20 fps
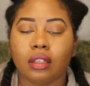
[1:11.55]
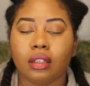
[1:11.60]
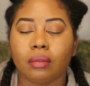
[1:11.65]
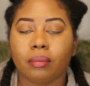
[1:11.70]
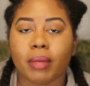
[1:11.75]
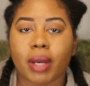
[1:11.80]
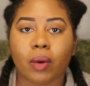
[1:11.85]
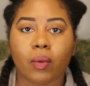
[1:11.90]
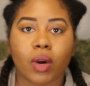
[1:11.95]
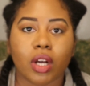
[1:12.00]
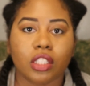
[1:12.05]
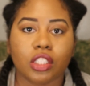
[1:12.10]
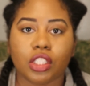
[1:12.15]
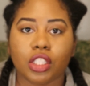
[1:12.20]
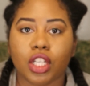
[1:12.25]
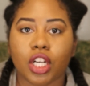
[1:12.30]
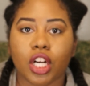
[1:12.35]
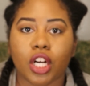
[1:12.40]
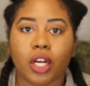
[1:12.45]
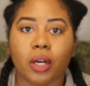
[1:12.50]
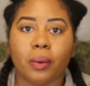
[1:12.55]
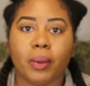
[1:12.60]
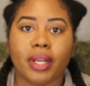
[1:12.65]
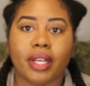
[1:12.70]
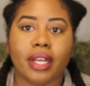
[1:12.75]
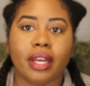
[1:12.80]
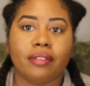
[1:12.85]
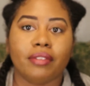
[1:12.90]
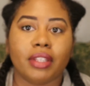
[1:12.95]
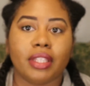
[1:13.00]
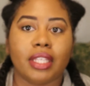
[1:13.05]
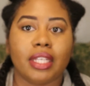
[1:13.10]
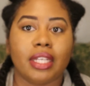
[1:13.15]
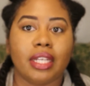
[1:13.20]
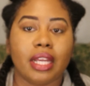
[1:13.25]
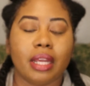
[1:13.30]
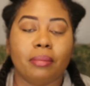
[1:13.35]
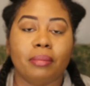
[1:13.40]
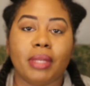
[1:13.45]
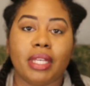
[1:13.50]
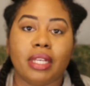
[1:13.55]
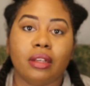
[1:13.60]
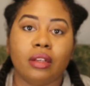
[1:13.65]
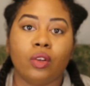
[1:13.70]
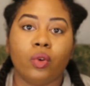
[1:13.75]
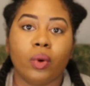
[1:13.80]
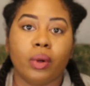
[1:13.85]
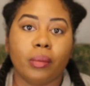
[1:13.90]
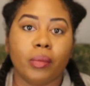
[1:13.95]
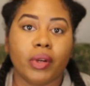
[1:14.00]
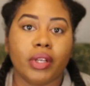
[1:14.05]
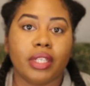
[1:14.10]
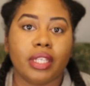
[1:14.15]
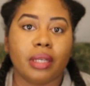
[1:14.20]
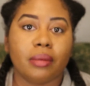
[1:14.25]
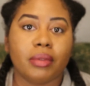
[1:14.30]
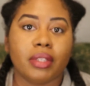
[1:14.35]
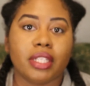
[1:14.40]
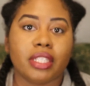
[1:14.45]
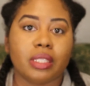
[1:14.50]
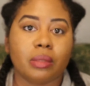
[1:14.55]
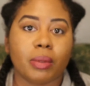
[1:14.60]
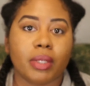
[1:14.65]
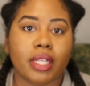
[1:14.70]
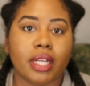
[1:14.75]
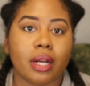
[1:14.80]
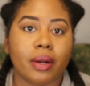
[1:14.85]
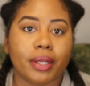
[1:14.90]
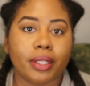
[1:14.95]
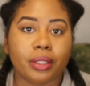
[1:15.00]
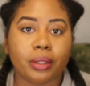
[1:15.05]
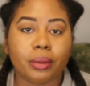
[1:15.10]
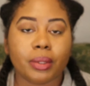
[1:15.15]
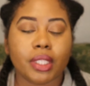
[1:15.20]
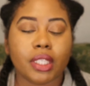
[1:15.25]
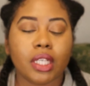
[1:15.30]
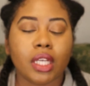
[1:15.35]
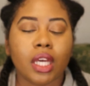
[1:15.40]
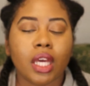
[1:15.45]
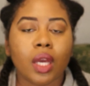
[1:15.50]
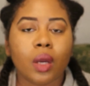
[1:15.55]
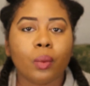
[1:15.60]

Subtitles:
my wash and go and everything and me going more in depth and explaining how I do it,